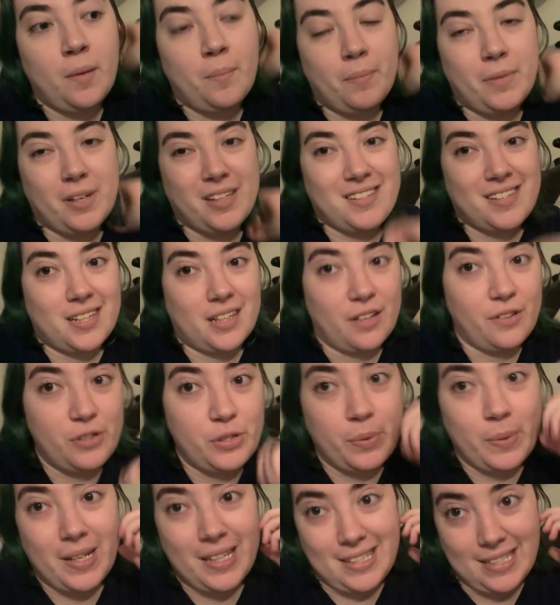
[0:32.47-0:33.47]
but instead of
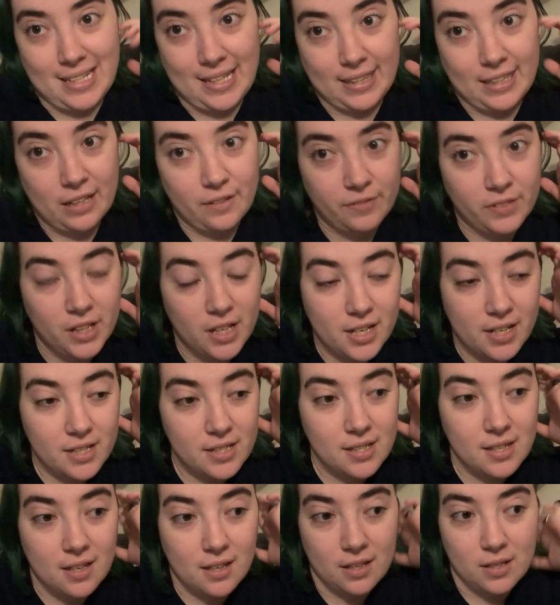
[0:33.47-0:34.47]
doing daily vlogs,
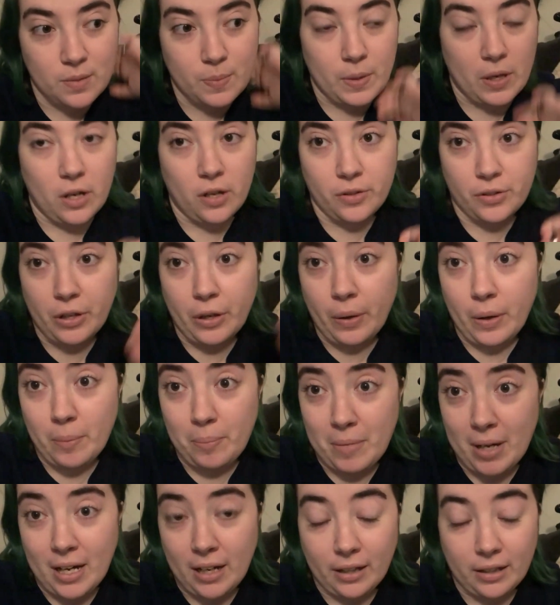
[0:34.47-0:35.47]
because we all know I'm
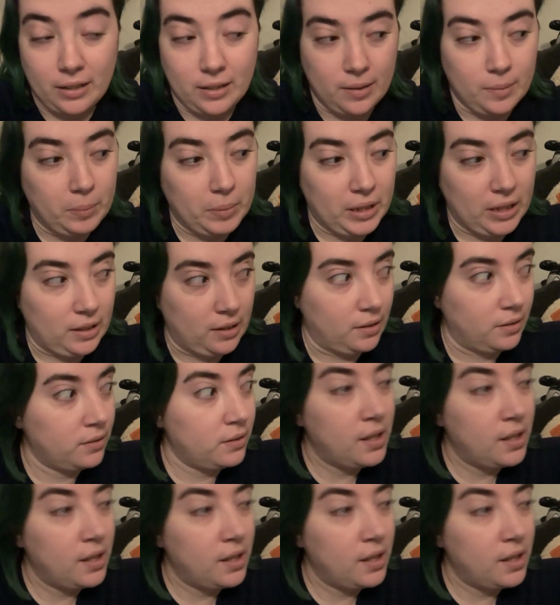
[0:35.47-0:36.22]
not gonna be